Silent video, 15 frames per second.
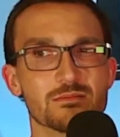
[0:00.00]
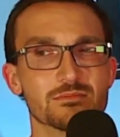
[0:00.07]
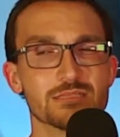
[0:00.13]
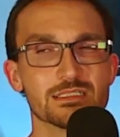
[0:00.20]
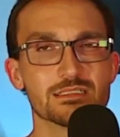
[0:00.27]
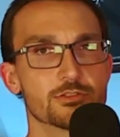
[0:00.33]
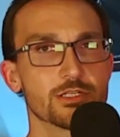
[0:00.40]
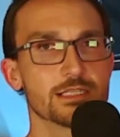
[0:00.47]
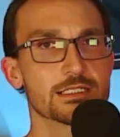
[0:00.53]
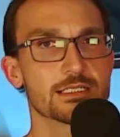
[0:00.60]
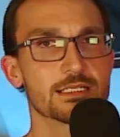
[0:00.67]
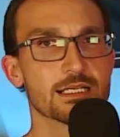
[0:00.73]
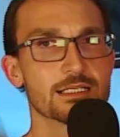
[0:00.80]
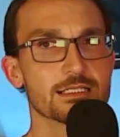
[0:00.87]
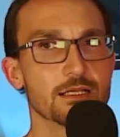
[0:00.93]
and try to
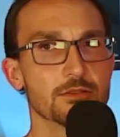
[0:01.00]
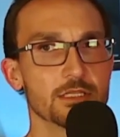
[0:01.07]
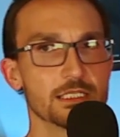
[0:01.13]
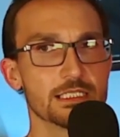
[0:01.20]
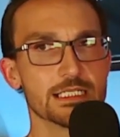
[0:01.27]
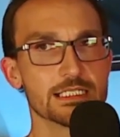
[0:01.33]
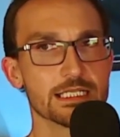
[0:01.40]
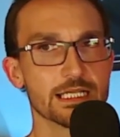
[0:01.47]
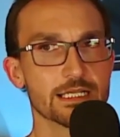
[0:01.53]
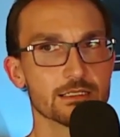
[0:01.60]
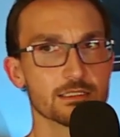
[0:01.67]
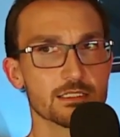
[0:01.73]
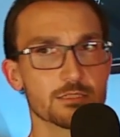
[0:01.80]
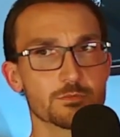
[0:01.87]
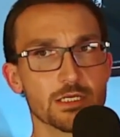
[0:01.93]
suss out the
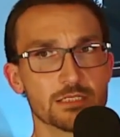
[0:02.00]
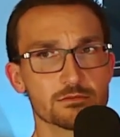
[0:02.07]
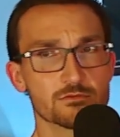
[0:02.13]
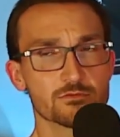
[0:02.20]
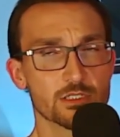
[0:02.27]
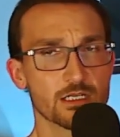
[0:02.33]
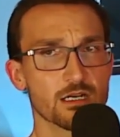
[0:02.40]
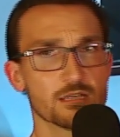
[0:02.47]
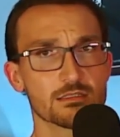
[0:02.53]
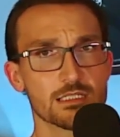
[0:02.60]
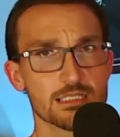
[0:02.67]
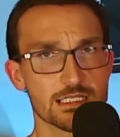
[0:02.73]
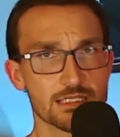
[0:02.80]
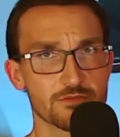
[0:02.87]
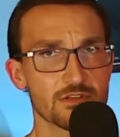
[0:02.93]
details. But
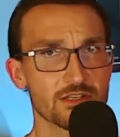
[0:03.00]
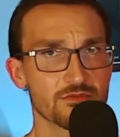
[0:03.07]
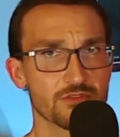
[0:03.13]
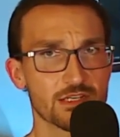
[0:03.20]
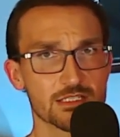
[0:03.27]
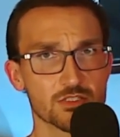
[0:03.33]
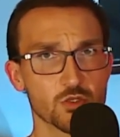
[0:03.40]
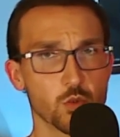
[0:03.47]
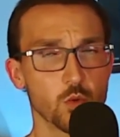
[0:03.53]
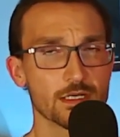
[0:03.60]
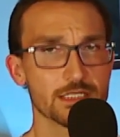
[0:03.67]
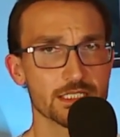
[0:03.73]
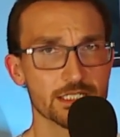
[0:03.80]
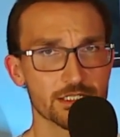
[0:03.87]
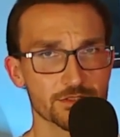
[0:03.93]
regardless, even if it is
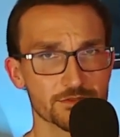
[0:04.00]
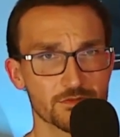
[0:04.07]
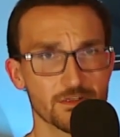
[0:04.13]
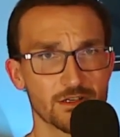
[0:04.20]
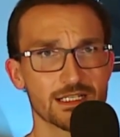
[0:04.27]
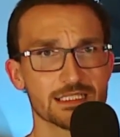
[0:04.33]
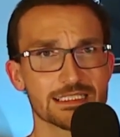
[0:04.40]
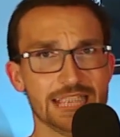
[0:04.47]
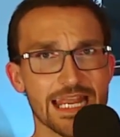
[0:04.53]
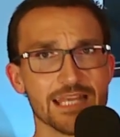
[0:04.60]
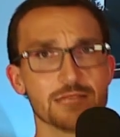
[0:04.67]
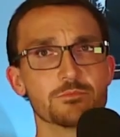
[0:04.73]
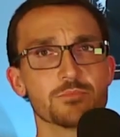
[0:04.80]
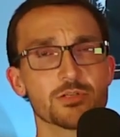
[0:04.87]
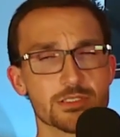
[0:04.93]

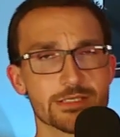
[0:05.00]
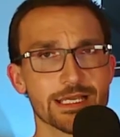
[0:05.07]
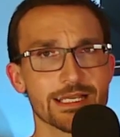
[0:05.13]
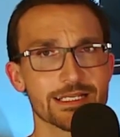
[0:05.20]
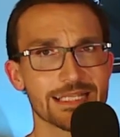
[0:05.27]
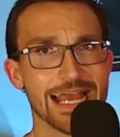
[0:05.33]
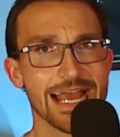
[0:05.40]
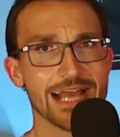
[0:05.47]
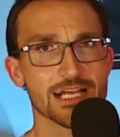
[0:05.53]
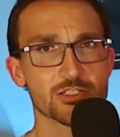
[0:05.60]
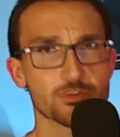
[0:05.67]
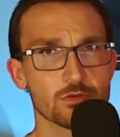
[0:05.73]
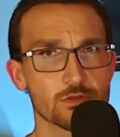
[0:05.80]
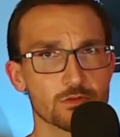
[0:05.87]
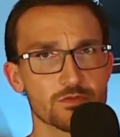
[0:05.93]
10%
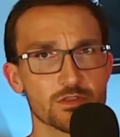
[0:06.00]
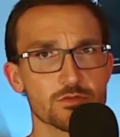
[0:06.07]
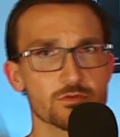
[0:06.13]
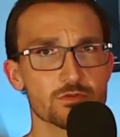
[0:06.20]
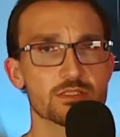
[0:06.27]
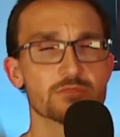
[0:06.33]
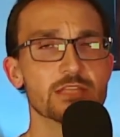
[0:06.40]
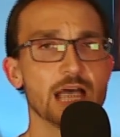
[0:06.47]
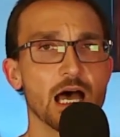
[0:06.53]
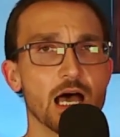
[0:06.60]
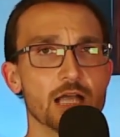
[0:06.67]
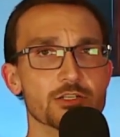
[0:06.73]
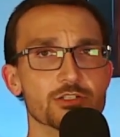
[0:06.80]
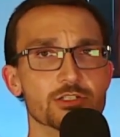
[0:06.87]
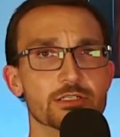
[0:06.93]
actual views of the
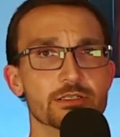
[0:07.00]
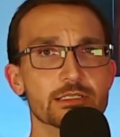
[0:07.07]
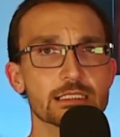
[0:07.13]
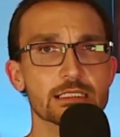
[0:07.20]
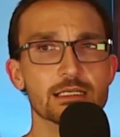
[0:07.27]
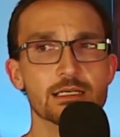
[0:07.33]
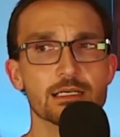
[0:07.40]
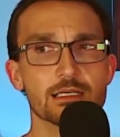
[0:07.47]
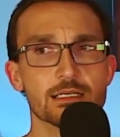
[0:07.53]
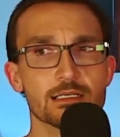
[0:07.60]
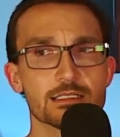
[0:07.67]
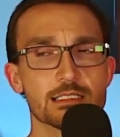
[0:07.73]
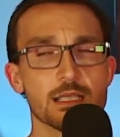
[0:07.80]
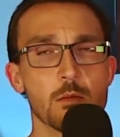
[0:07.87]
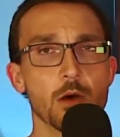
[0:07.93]
100 and
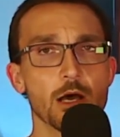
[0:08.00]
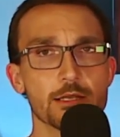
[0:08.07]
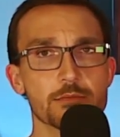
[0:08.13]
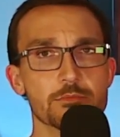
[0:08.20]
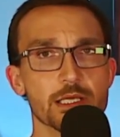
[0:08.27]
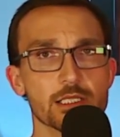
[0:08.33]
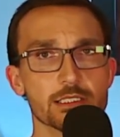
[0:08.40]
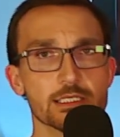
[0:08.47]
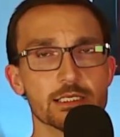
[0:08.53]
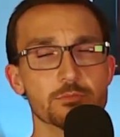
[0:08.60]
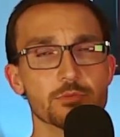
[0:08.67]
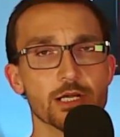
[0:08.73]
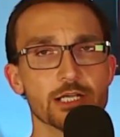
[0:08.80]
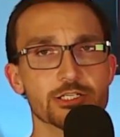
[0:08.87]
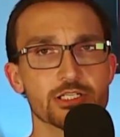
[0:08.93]
some odd million
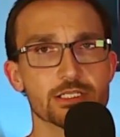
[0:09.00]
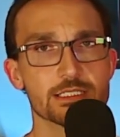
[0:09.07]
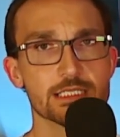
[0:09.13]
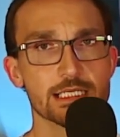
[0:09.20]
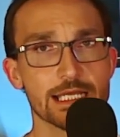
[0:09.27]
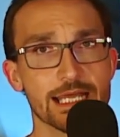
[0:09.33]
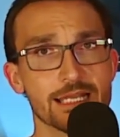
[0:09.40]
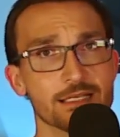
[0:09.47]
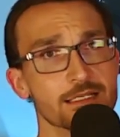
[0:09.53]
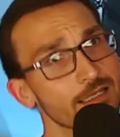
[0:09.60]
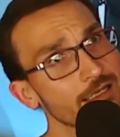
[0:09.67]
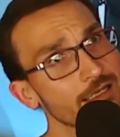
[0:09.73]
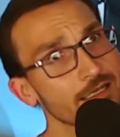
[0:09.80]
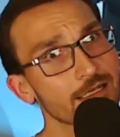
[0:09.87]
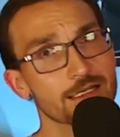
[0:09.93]
impressions you get,
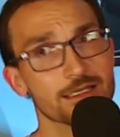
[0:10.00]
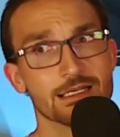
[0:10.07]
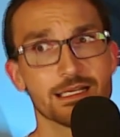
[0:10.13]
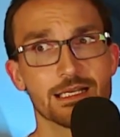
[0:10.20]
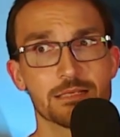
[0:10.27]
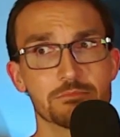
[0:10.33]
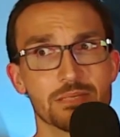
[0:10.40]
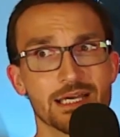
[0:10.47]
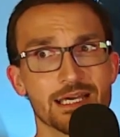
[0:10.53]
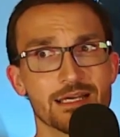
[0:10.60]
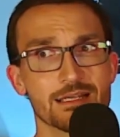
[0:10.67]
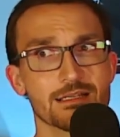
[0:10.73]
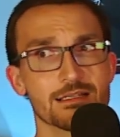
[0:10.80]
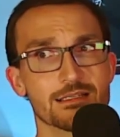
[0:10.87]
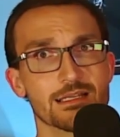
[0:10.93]
that ain't
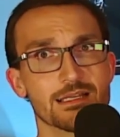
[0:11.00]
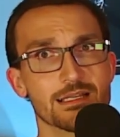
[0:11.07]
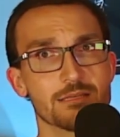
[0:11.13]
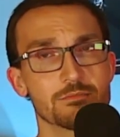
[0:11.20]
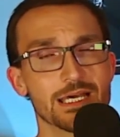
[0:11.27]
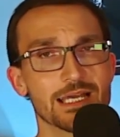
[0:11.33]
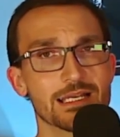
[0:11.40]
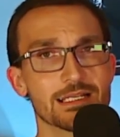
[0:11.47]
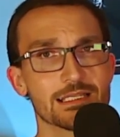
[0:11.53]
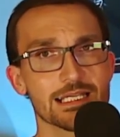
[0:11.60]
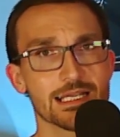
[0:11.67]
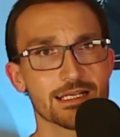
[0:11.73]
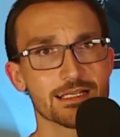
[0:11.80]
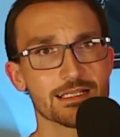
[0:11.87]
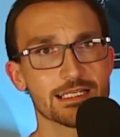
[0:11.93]
bad. That ain't bad at
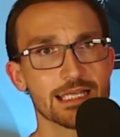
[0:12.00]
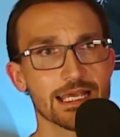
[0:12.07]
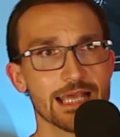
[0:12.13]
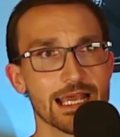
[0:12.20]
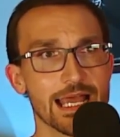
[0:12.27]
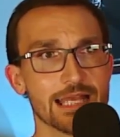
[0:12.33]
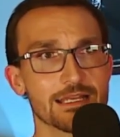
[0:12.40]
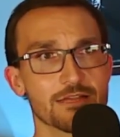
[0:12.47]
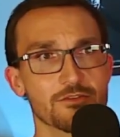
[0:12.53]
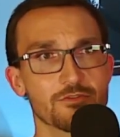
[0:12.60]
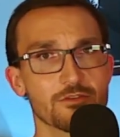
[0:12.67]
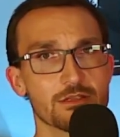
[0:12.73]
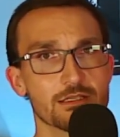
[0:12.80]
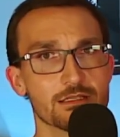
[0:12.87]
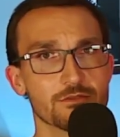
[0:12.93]
the end of the day. And
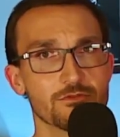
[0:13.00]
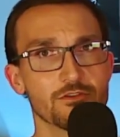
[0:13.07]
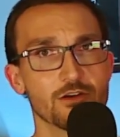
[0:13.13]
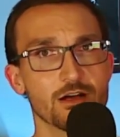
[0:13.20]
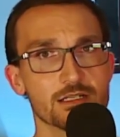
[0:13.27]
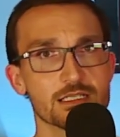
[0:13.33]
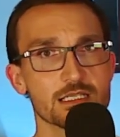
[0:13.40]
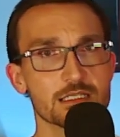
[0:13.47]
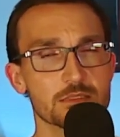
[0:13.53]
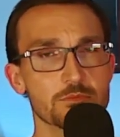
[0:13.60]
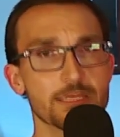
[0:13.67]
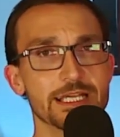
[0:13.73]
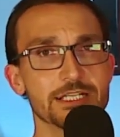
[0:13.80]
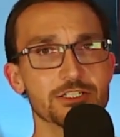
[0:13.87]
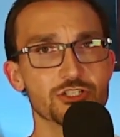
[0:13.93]
if Fox is
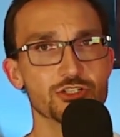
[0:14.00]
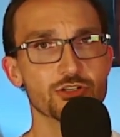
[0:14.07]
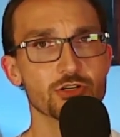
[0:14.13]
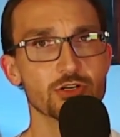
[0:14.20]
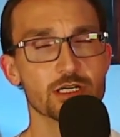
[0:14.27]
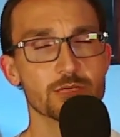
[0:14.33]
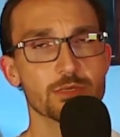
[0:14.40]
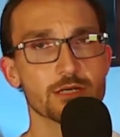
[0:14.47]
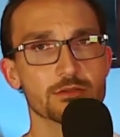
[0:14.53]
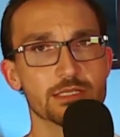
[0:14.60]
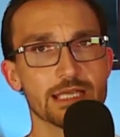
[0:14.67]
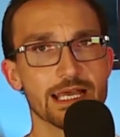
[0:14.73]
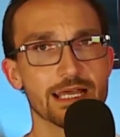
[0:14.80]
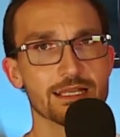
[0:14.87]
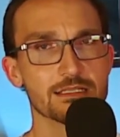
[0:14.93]
big shook about
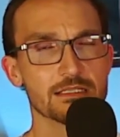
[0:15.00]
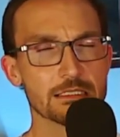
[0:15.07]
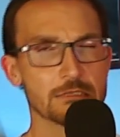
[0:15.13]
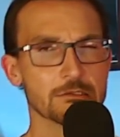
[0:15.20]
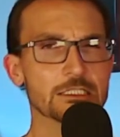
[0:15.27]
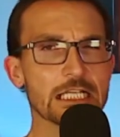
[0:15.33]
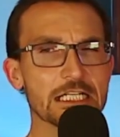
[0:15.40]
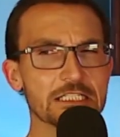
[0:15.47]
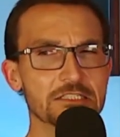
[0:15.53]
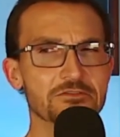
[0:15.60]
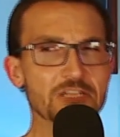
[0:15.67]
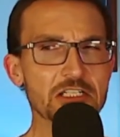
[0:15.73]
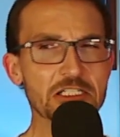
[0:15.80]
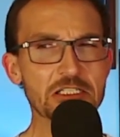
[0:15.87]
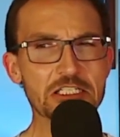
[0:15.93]
that, and oh, that's a
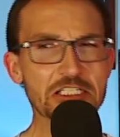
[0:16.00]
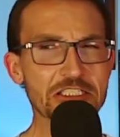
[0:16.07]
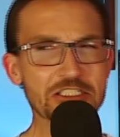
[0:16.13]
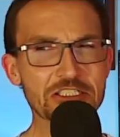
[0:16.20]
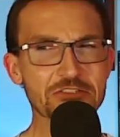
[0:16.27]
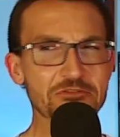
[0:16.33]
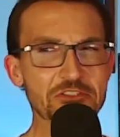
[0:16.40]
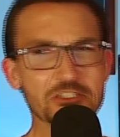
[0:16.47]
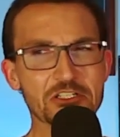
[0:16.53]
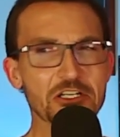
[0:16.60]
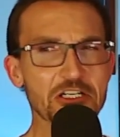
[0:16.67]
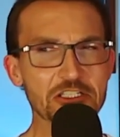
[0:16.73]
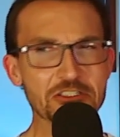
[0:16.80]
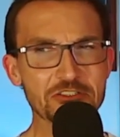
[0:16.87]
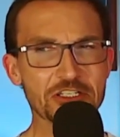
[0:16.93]
violation of your
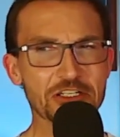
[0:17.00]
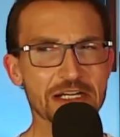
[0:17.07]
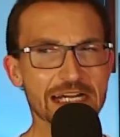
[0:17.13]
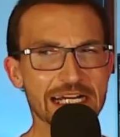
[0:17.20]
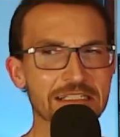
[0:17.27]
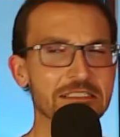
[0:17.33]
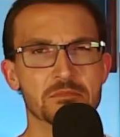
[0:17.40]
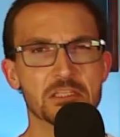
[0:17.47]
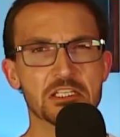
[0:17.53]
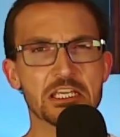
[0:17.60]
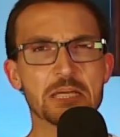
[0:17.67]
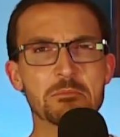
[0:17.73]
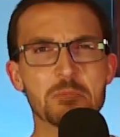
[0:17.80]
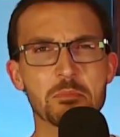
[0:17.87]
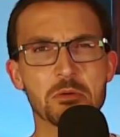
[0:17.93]
contract, you
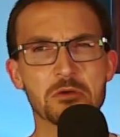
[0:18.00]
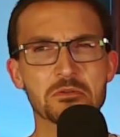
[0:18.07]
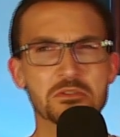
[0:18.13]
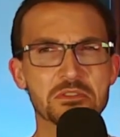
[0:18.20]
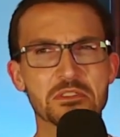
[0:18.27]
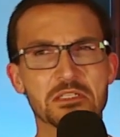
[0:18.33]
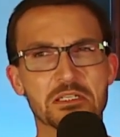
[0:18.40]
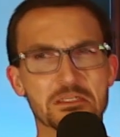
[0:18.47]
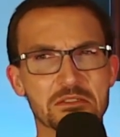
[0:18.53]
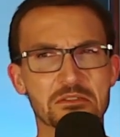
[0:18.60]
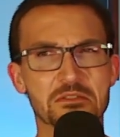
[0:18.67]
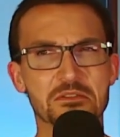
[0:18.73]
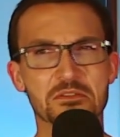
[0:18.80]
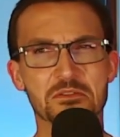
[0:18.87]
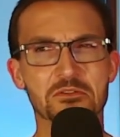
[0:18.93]
can't be posting
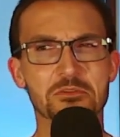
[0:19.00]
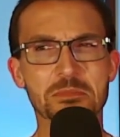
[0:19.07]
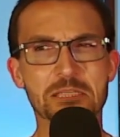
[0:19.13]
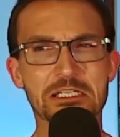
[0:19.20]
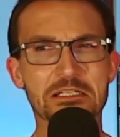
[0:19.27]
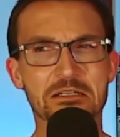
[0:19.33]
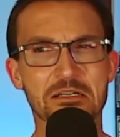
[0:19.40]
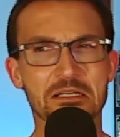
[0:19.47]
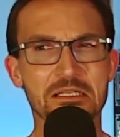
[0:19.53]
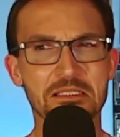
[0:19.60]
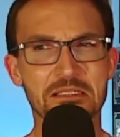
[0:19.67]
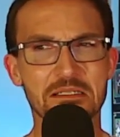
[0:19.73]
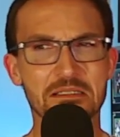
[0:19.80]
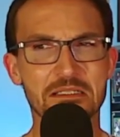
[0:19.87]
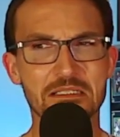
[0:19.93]
the social media
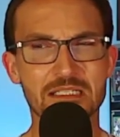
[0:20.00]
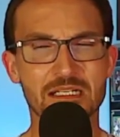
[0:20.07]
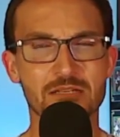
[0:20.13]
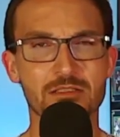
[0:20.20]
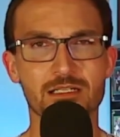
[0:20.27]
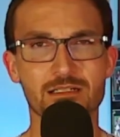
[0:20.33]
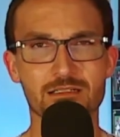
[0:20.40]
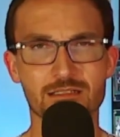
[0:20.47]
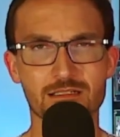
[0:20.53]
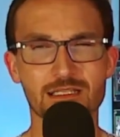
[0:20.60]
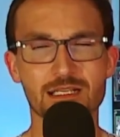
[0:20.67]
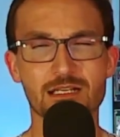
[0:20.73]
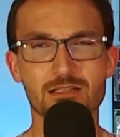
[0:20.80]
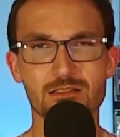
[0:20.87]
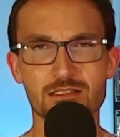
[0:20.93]
content that's out there.
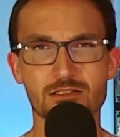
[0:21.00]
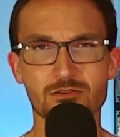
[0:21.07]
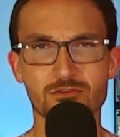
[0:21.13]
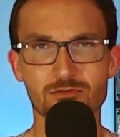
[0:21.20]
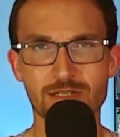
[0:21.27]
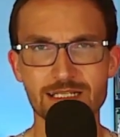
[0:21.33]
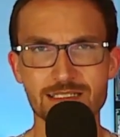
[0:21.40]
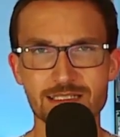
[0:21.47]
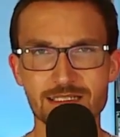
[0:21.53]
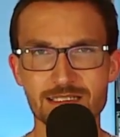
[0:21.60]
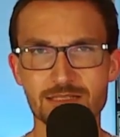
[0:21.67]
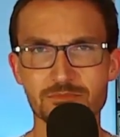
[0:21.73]
That also raises some